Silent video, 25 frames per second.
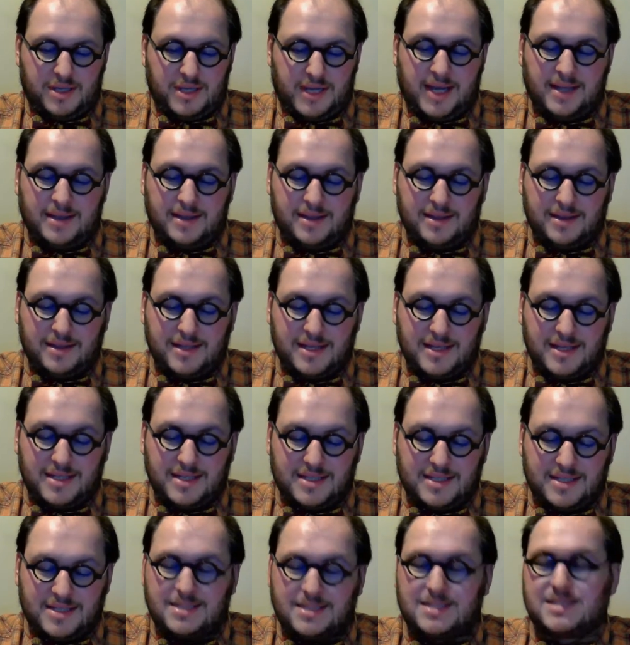at
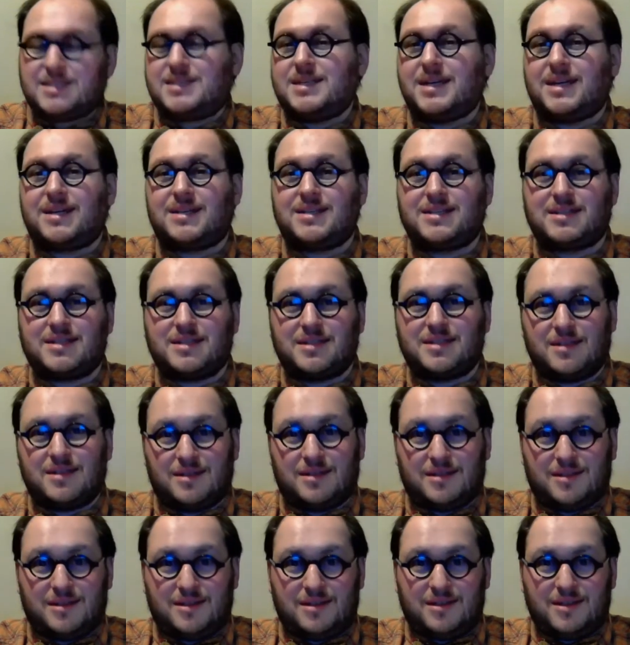least 6
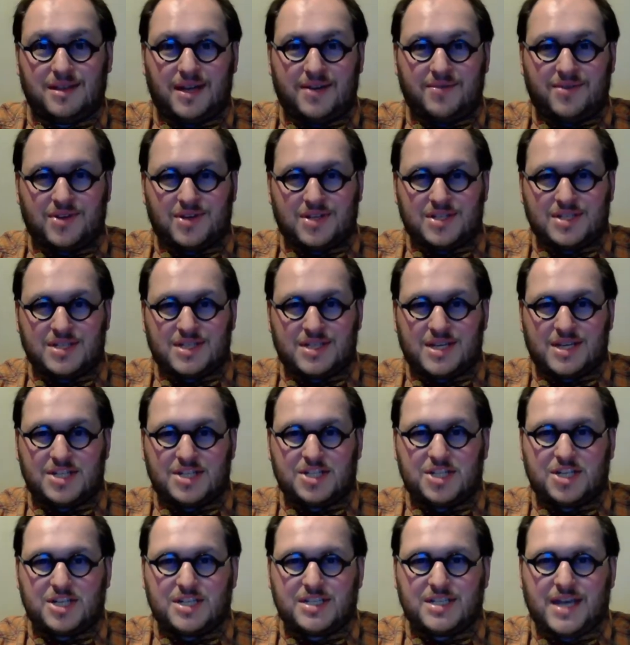lovers that
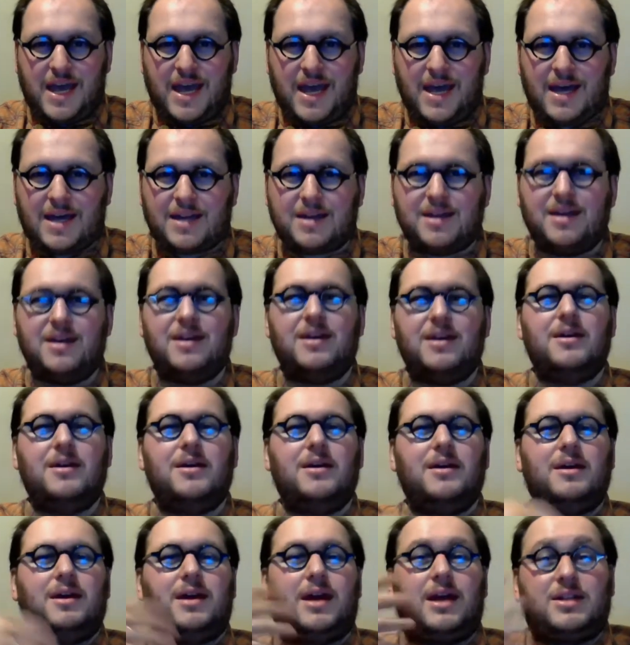she's had,
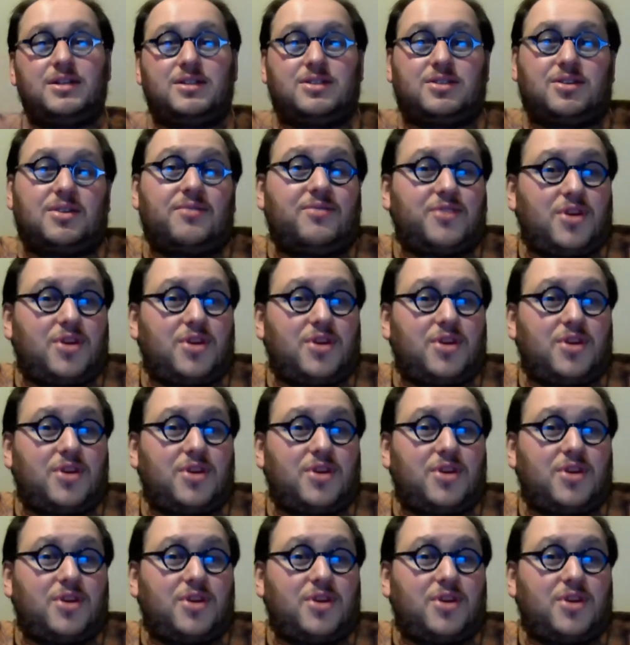and so